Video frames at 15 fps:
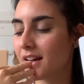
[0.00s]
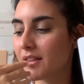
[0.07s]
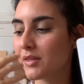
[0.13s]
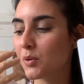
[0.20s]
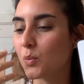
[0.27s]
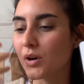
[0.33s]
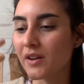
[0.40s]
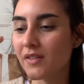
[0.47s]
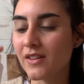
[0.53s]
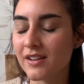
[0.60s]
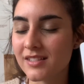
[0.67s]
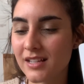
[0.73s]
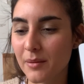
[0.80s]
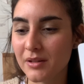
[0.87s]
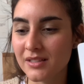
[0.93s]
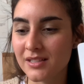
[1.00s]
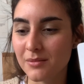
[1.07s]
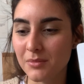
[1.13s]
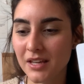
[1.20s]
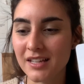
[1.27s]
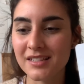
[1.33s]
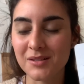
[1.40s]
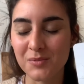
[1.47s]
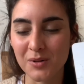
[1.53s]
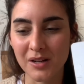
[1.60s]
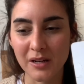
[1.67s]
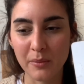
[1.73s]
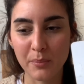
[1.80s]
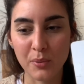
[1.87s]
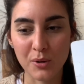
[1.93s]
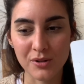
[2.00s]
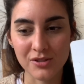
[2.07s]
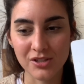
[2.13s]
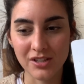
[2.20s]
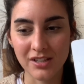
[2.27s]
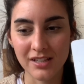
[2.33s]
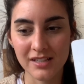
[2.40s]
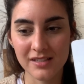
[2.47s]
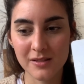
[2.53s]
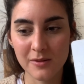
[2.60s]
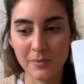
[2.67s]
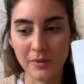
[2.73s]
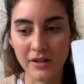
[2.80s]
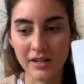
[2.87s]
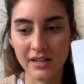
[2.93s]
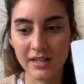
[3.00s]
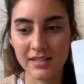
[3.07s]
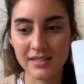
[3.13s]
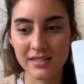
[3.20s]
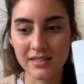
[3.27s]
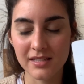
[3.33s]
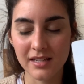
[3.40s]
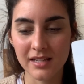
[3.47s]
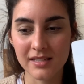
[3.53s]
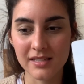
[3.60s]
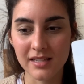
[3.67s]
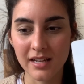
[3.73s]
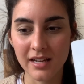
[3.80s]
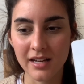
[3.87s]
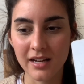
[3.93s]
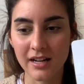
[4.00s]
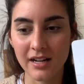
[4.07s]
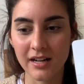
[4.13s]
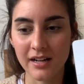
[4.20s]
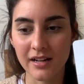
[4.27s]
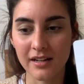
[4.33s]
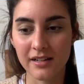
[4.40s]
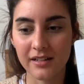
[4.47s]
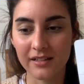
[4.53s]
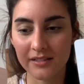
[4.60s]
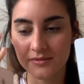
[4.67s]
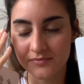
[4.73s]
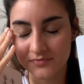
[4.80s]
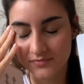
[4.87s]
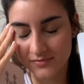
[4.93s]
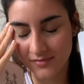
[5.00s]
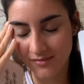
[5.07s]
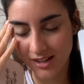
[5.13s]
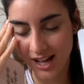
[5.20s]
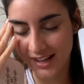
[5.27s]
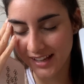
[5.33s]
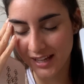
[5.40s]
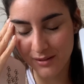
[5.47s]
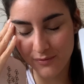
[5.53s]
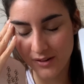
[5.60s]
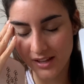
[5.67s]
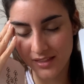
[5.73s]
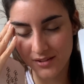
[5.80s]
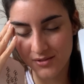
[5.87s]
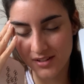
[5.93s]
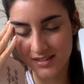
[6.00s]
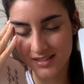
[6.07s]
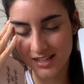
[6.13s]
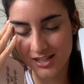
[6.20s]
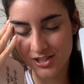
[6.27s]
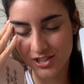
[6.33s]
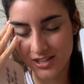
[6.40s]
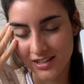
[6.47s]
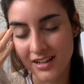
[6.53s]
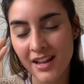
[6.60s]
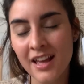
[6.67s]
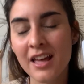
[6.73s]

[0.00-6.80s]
word that is coming to me is a word in Portuguese, but it's like I can't find the translation.